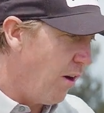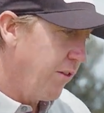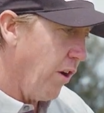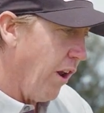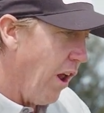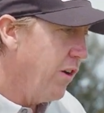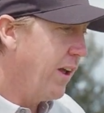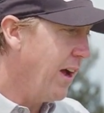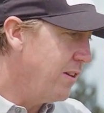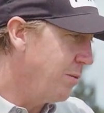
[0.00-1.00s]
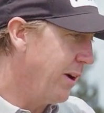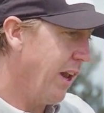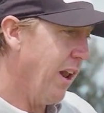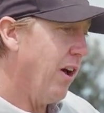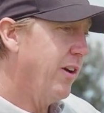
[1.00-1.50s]
got an okay swing and
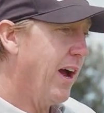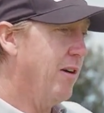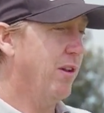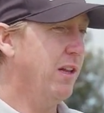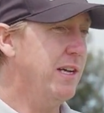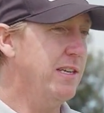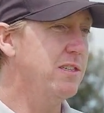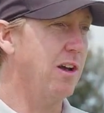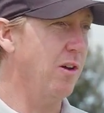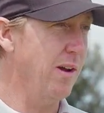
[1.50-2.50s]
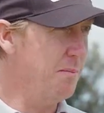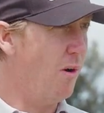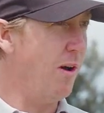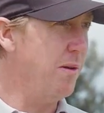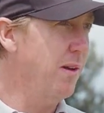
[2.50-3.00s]
an okay release, so it
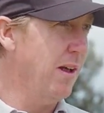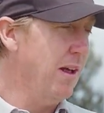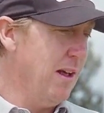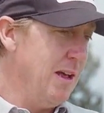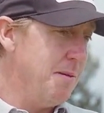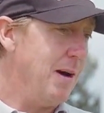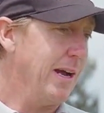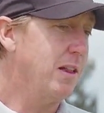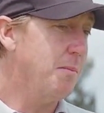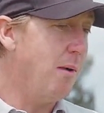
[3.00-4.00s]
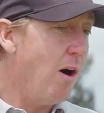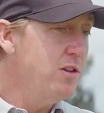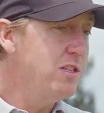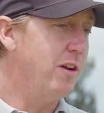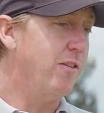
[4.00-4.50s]
mightn't make the
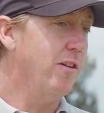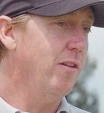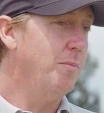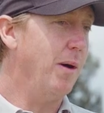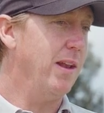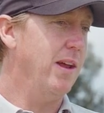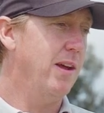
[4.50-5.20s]
most difference, but